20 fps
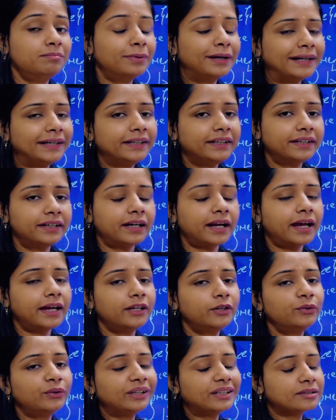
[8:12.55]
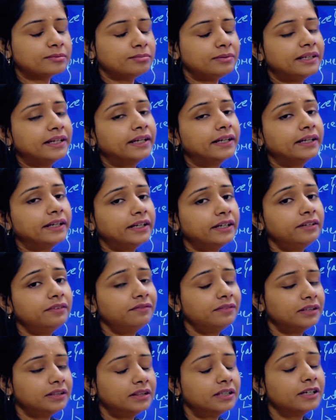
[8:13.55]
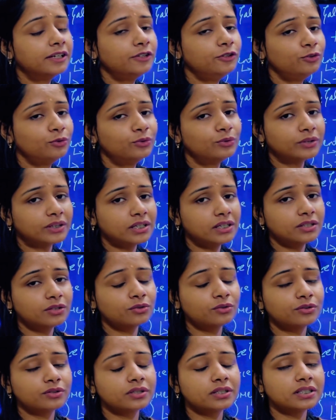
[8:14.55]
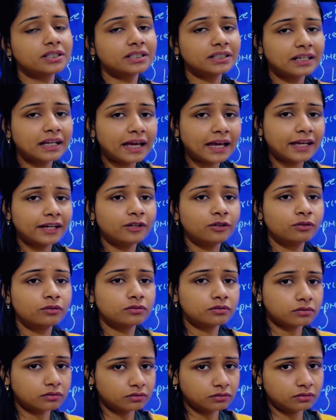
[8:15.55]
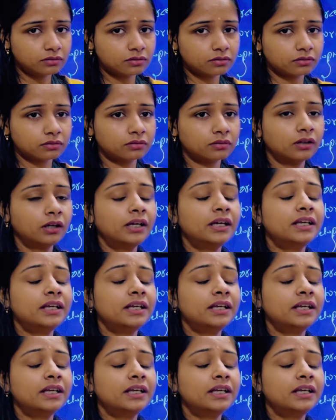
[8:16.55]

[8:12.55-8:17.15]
but try to explain it with the use case or the scenarios also.